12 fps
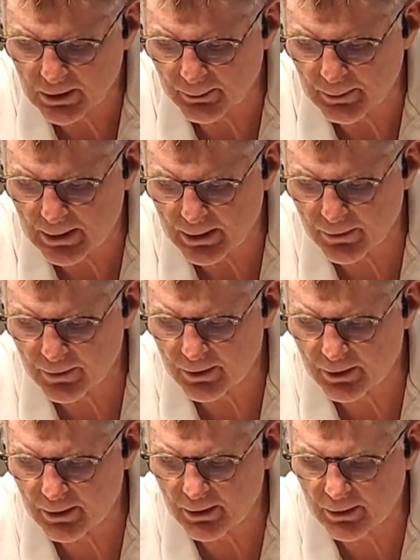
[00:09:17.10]
come out of
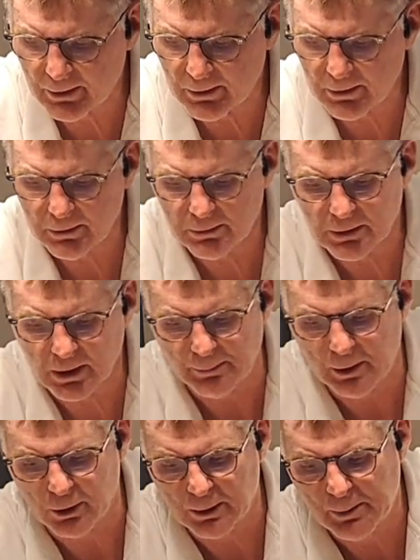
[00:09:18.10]
there,
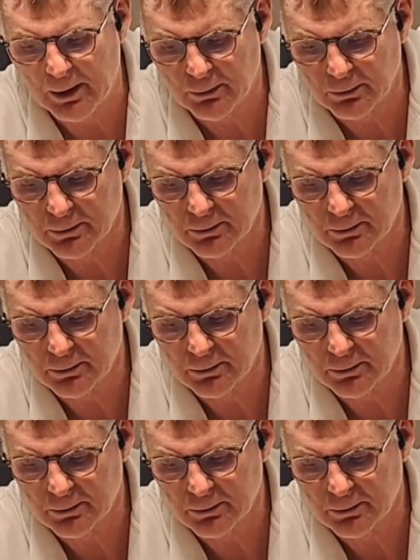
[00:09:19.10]
no.